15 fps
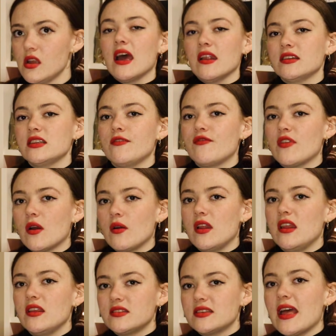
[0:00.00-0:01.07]
And if though,
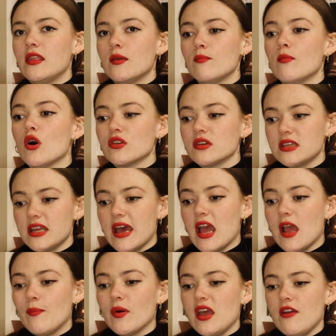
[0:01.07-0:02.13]
and it's set in the modern
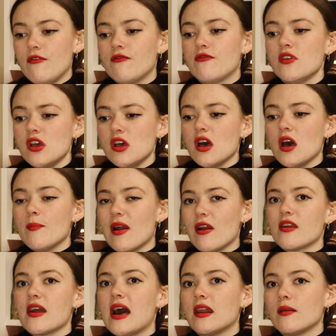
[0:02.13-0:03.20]
day, but if
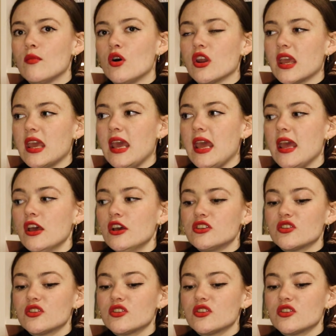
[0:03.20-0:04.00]
America had a monarchy,